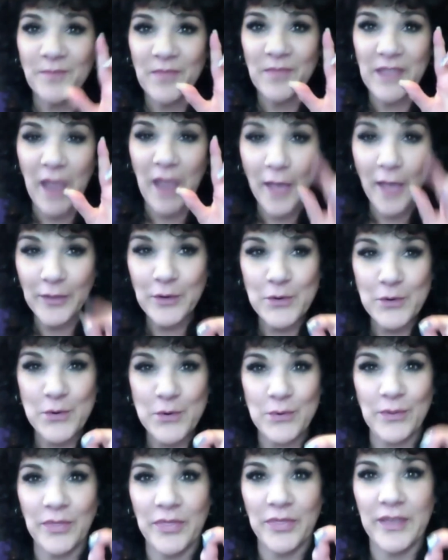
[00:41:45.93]
the other
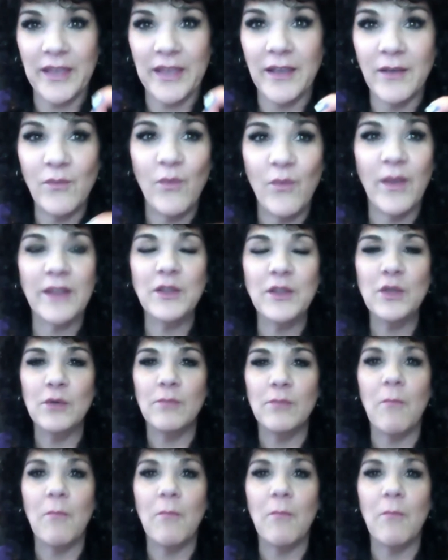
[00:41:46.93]
cool thing when you